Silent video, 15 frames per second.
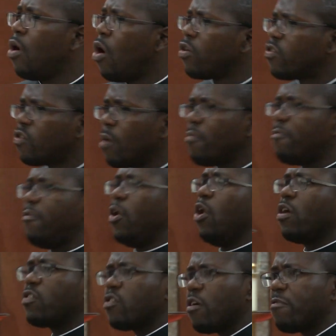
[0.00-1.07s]
or some
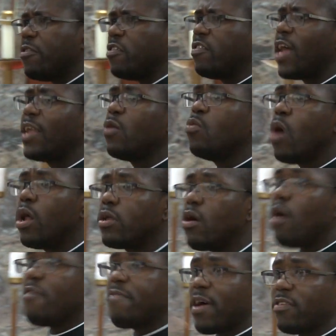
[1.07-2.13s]
philosophies that the world
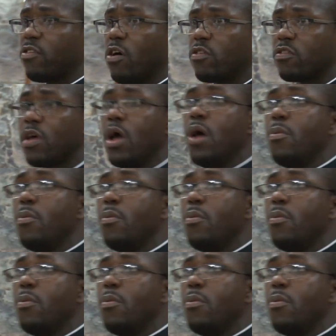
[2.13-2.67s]
offers us.